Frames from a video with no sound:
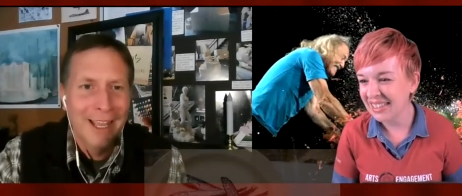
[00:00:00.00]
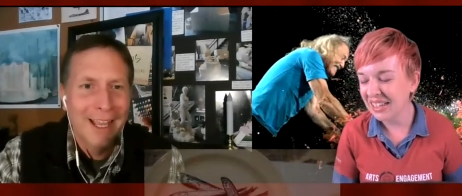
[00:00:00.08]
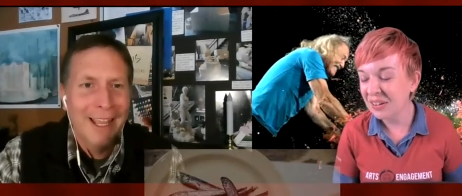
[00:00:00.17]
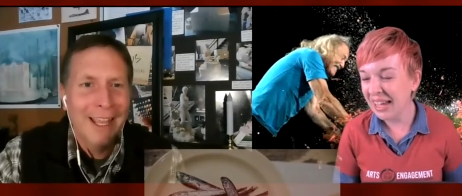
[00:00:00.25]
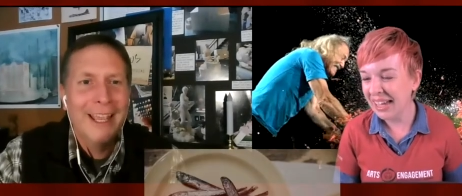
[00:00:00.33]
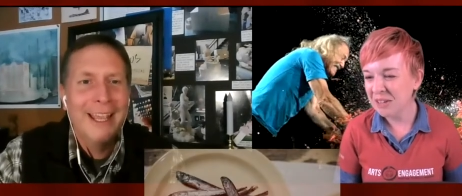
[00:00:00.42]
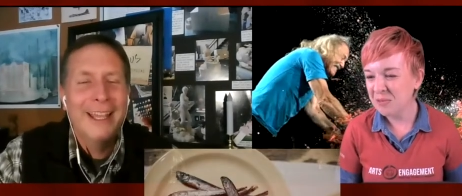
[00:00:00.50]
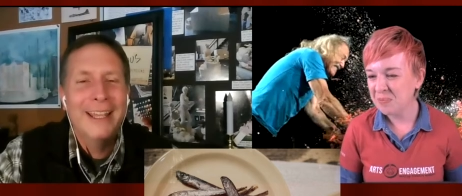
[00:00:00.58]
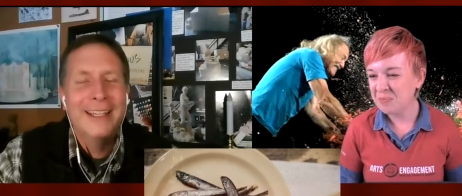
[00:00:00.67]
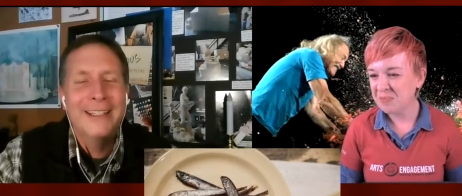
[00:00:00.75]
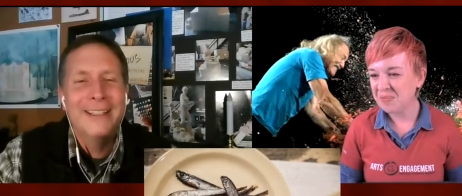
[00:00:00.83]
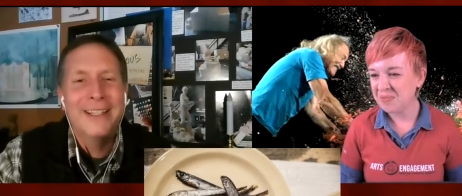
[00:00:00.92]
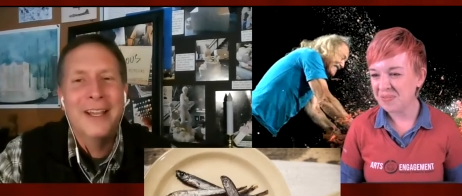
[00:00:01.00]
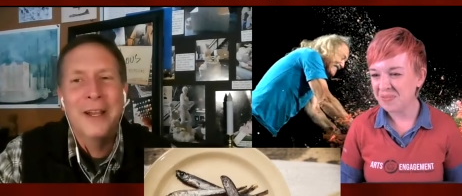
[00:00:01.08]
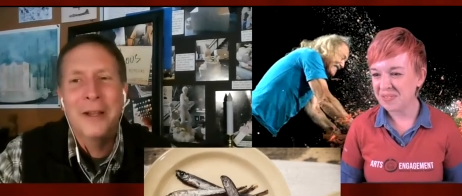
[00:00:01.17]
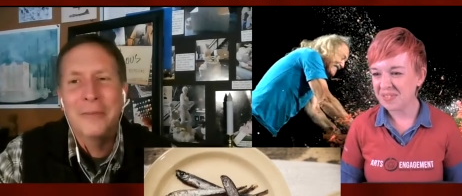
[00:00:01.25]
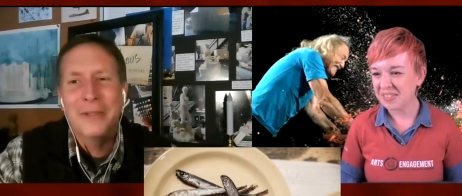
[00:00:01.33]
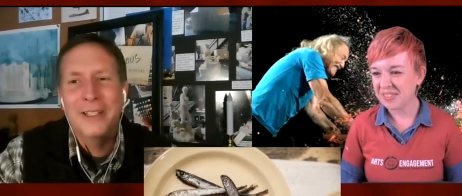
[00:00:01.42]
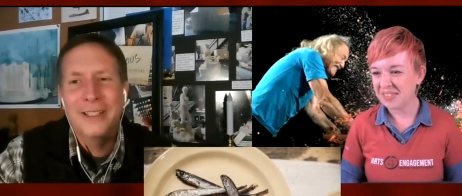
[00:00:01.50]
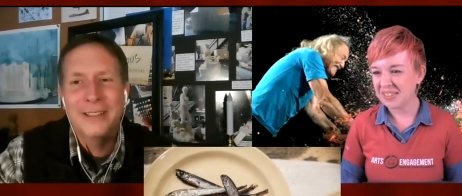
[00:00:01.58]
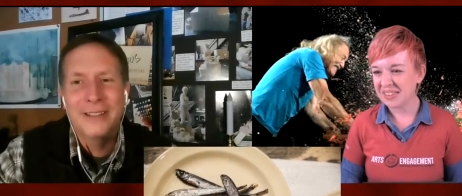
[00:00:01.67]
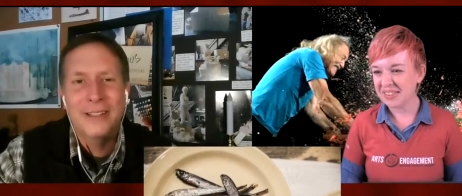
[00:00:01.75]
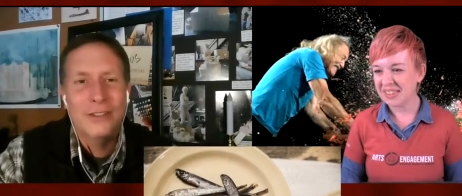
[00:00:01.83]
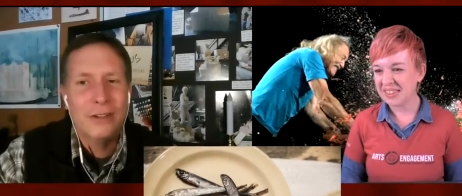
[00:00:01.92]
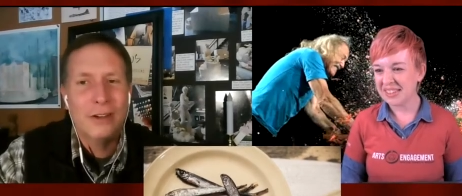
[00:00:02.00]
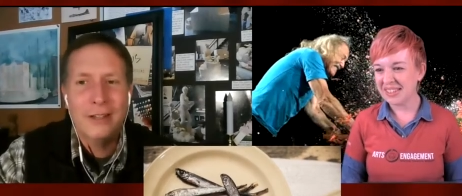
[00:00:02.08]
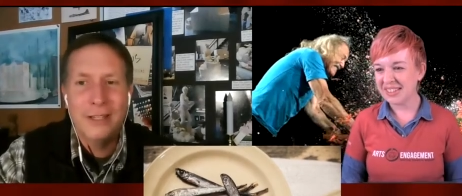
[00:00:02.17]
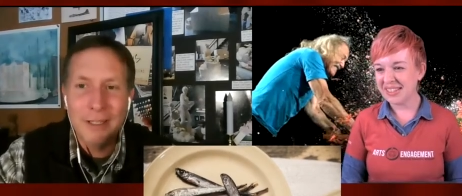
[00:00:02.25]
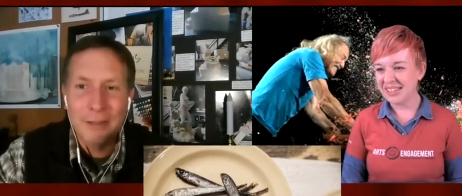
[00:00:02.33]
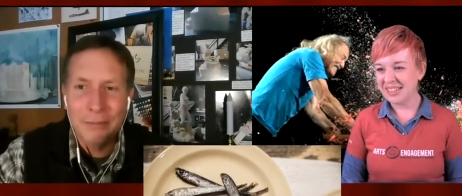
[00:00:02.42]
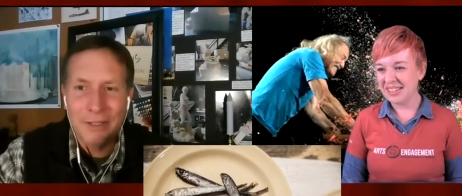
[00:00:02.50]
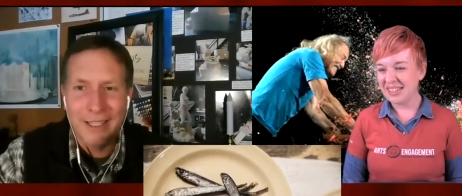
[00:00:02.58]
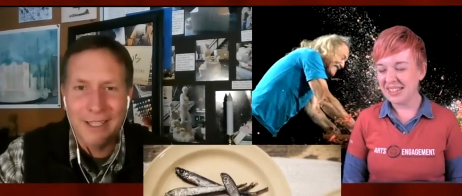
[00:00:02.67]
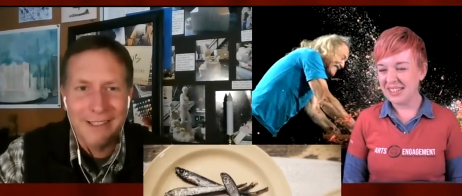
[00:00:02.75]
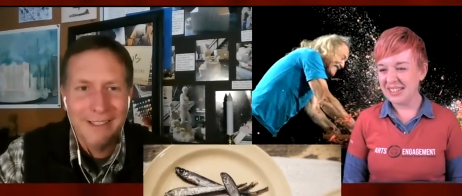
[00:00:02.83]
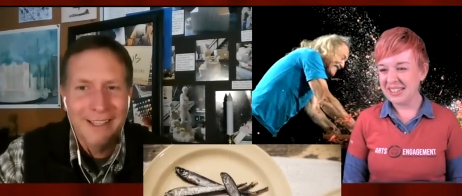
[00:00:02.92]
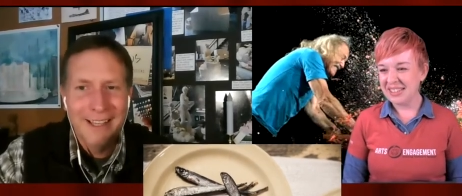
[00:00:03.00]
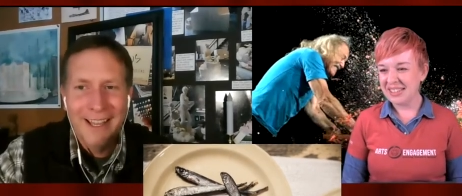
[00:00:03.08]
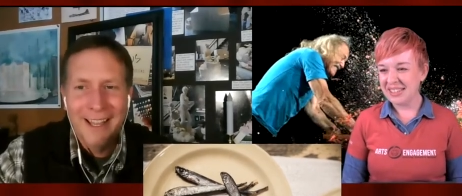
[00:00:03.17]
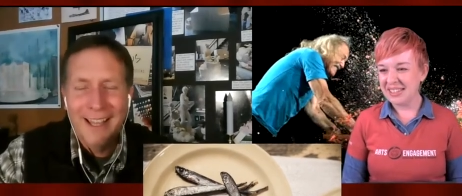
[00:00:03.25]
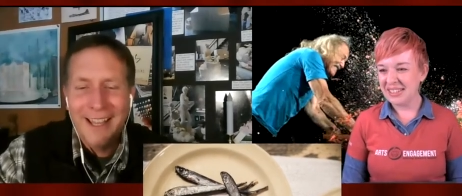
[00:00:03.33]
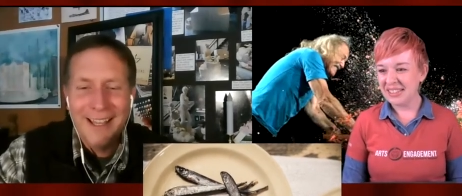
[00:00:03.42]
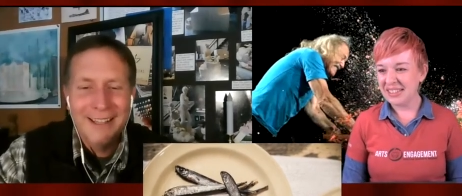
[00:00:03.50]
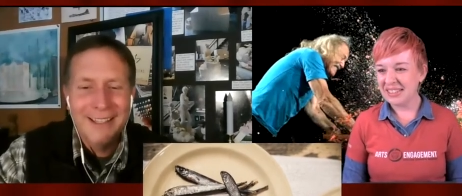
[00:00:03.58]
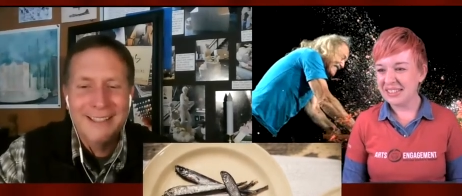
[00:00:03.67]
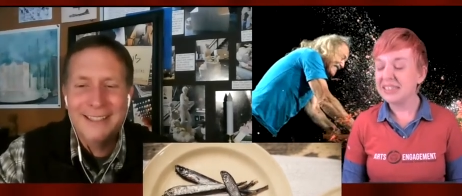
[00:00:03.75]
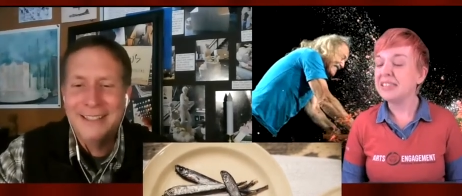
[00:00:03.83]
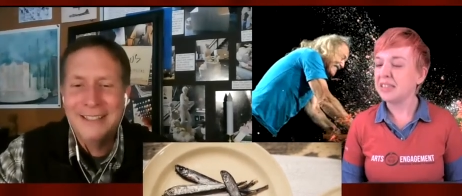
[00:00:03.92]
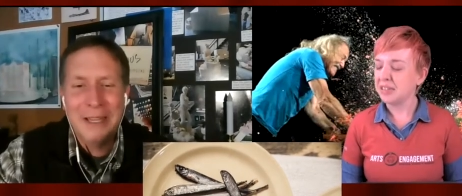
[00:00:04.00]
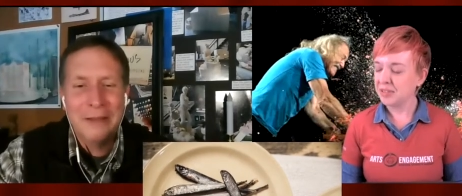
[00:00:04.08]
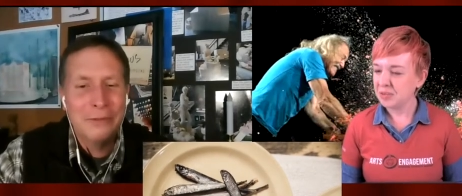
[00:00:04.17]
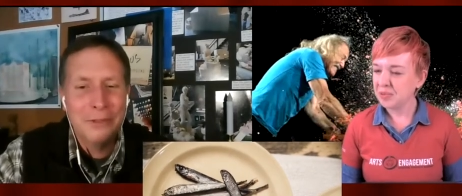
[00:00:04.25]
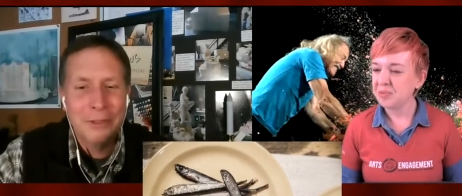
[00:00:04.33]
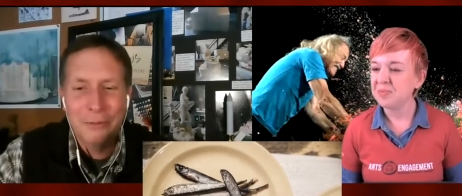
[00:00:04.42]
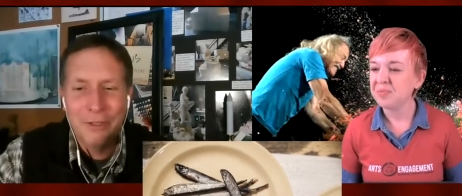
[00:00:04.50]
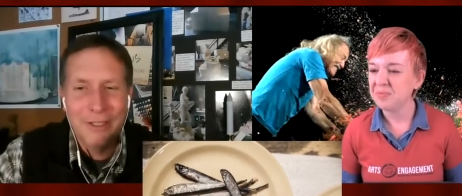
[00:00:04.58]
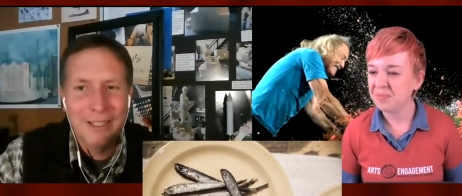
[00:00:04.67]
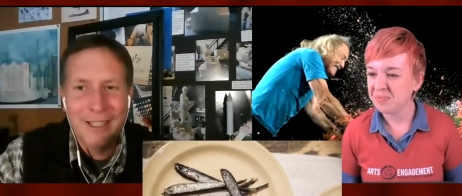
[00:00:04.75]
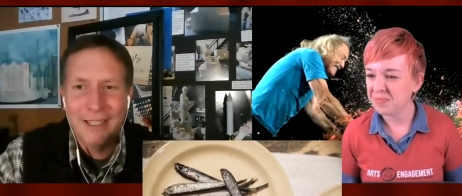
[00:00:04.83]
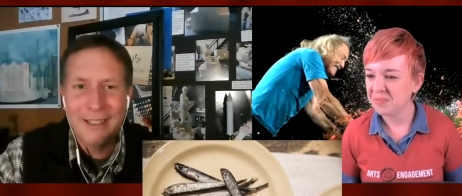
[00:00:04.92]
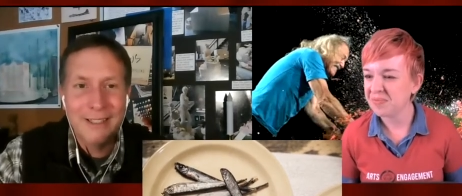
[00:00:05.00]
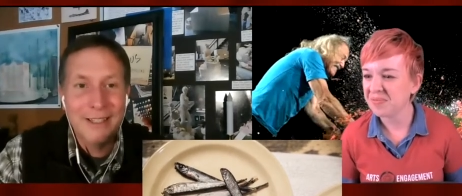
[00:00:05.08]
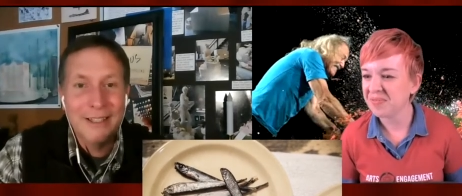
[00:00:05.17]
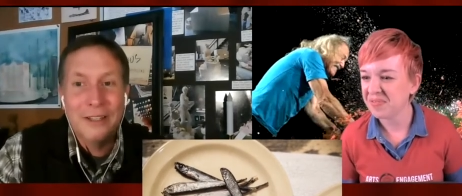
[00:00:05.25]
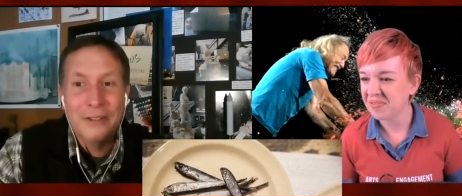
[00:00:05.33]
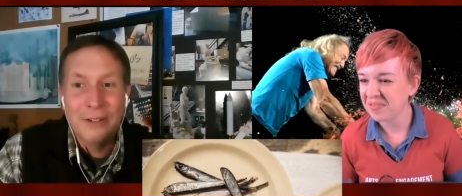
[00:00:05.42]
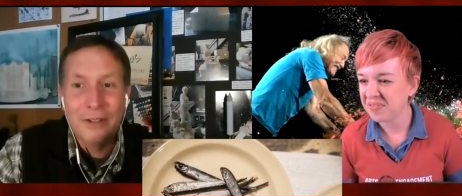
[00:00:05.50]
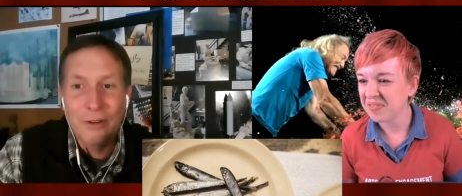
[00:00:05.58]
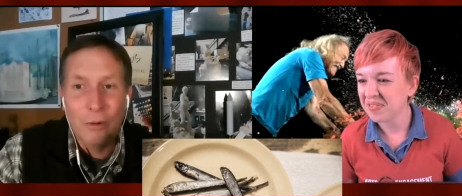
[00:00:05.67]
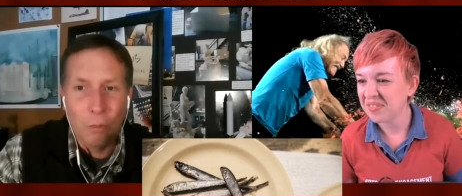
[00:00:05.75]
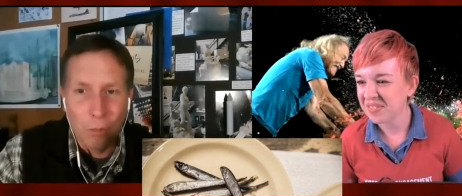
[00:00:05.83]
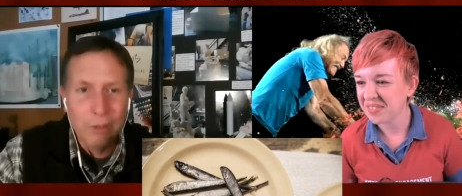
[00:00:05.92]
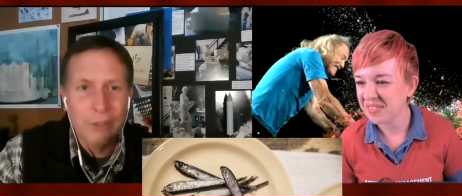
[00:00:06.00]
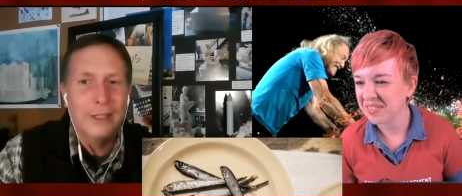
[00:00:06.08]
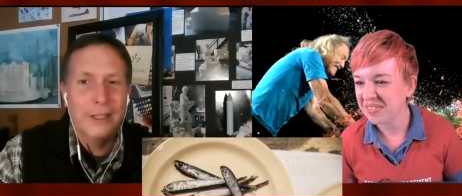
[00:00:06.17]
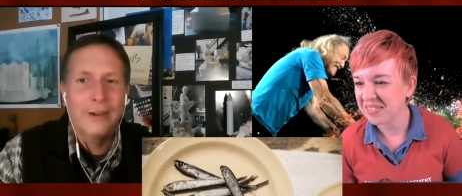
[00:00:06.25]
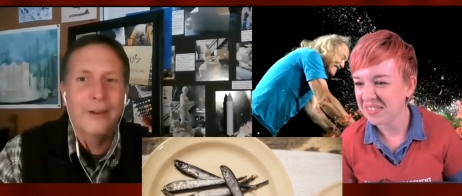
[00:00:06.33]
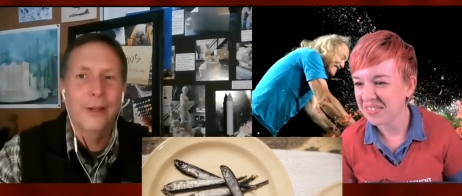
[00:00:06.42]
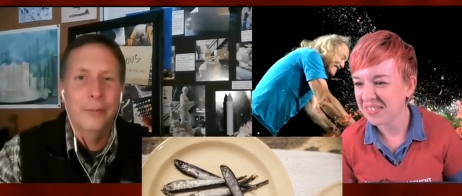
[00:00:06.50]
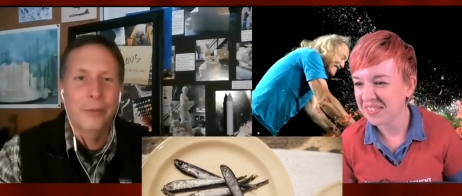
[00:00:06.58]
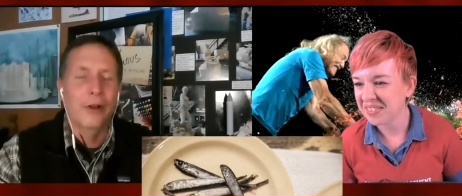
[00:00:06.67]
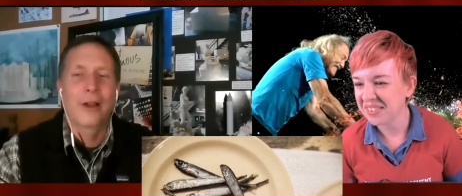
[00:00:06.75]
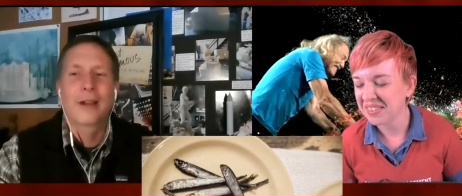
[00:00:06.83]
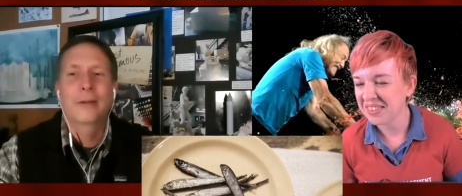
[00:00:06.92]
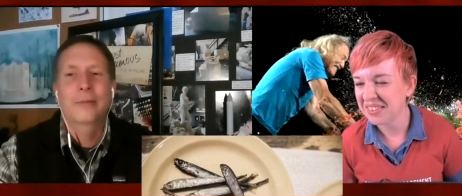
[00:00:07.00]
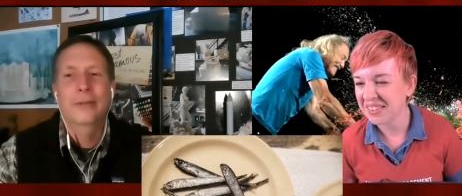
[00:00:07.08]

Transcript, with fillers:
Speaker 1: Okay. And um, it's the sardine plate, and this is definitely one that is another ordinary prop